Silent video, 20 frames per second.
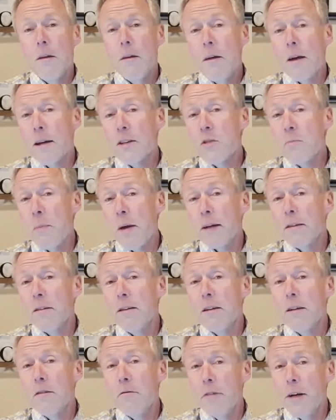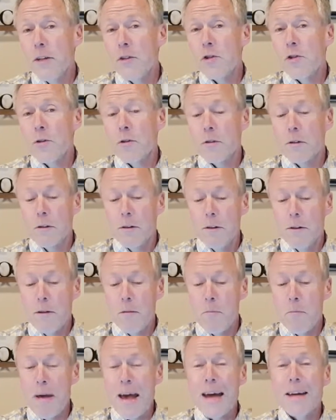Expecting adventure,
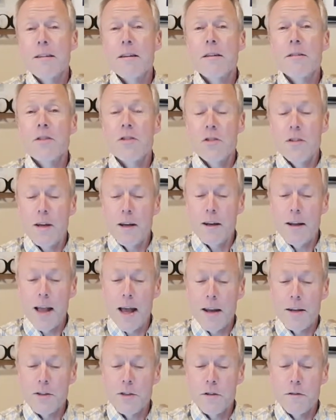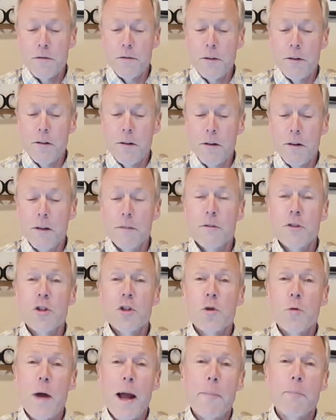Pat instead had his fill of
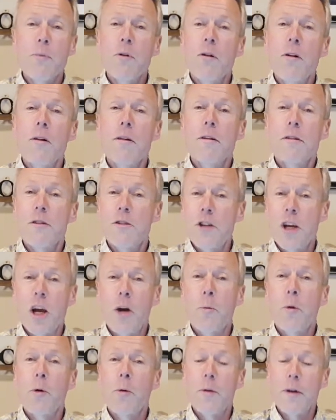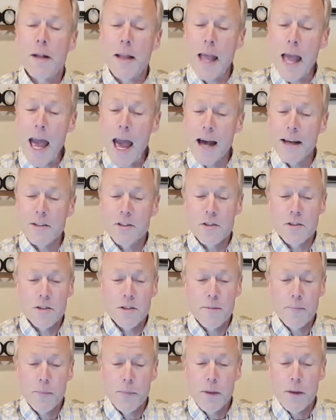shrapnel and terror and gas.
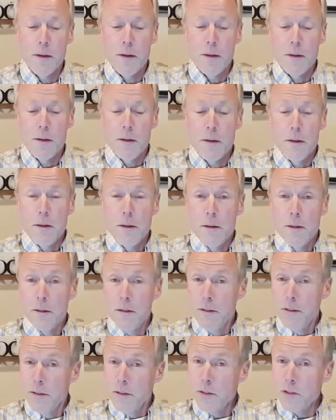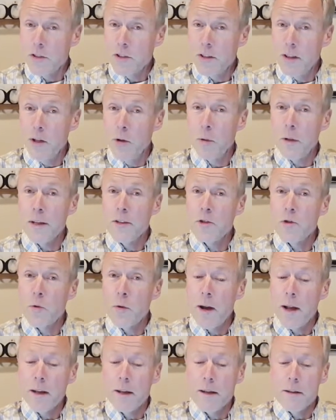Slowly
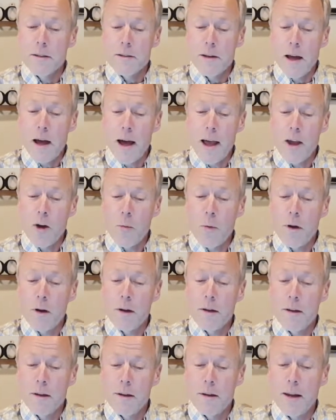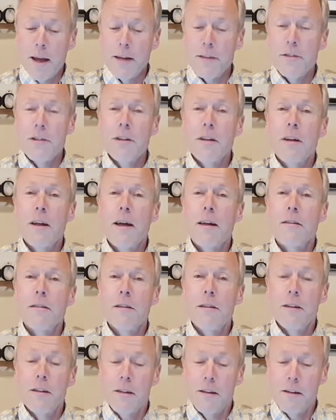dragging to Iowa in
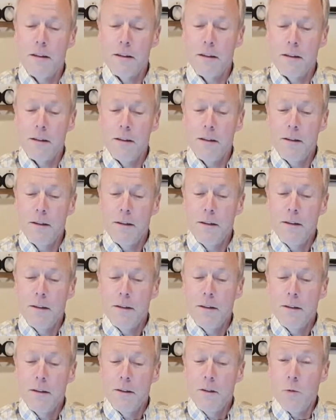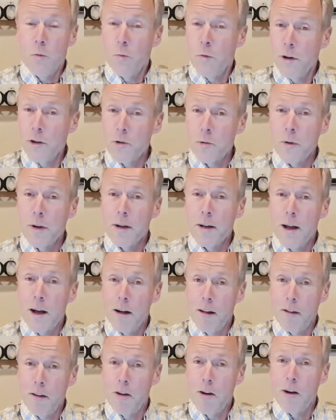1919, wondering how
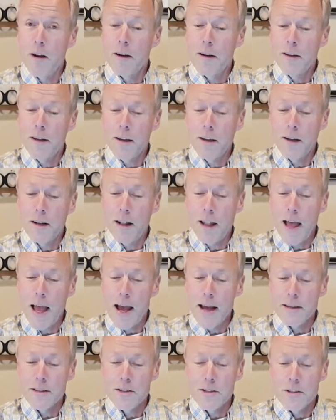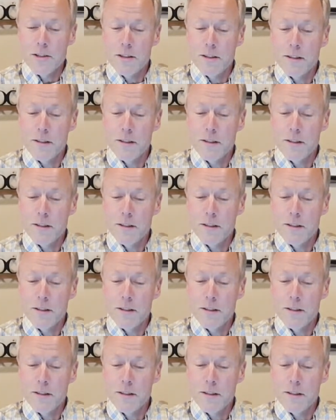long he could last.